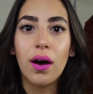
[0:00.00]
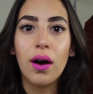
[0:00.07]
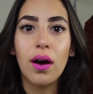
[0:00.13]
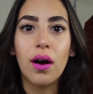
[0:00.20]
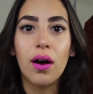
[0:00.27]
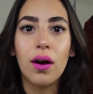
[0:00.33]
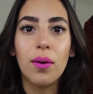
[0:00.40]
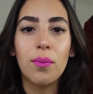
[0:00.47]

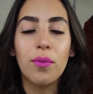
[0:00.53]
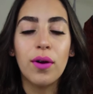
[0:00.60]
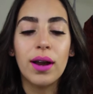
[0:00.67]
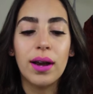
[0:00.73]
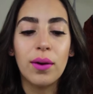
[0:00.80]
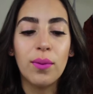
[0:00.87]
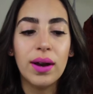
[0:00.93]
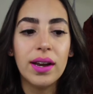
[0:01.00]
when
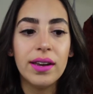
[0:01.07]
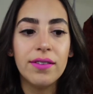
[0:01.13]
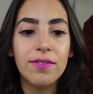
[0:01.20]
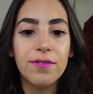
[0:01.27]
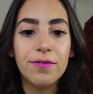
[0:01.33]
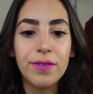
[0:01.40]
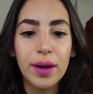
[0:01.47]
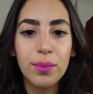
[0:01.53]
I went in
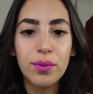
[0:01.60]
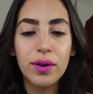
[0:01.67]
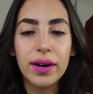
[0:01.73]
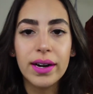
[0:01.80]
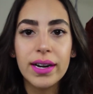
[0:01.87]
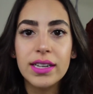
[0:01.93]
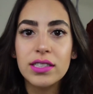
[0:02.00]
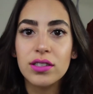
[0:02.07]

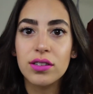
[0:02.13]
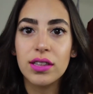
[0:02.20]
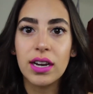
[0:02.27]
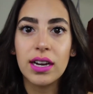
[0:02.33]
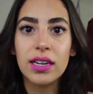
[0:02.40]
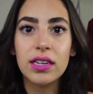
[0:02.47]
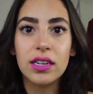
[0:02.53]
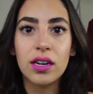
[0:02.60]
February, so
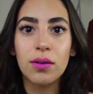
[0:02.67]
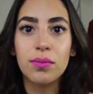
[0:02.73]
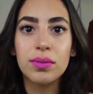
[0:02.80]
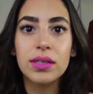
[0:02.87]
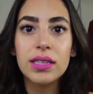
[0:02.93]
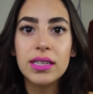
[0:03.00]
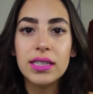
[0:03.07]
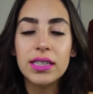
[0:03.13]
that
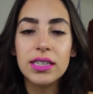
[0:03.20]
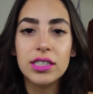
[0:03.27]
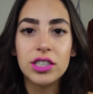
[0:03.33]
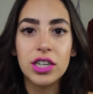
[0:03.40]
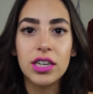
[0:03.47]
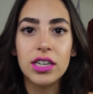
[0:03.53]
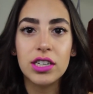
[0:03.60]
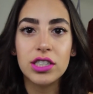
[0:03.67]
completely
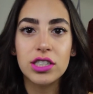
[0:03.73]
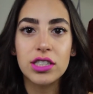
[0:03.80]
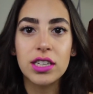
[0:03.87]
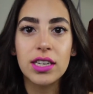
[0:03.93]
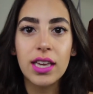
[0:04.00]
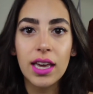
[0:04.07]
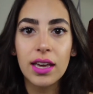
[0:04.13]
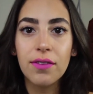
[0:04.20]
changed the
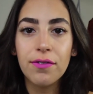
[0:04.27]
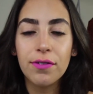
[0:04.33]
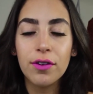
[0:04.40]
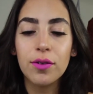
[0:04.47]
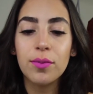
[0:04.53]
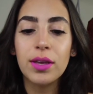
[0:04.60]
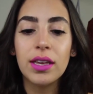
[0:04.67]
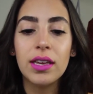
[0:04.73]
game
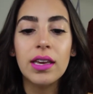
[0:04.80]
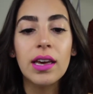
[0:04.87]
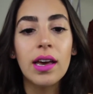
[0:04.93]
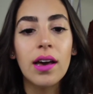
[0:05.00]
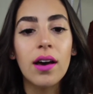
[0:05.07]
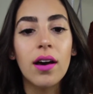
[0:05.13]
for me.